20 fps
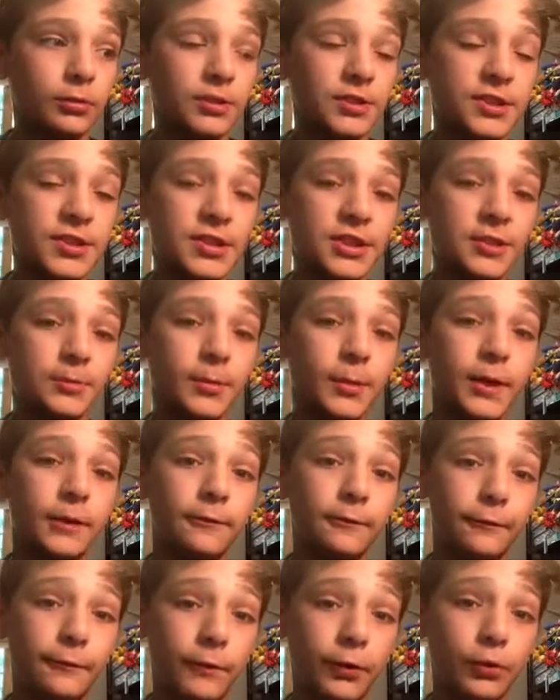you see, my
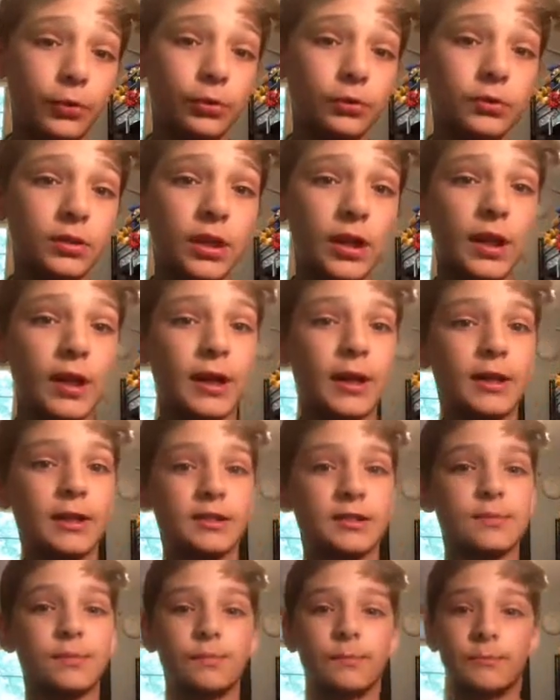phone
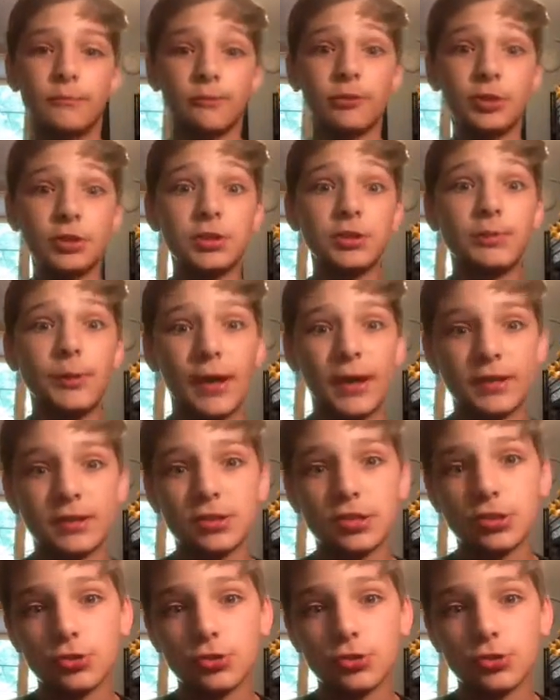has really bad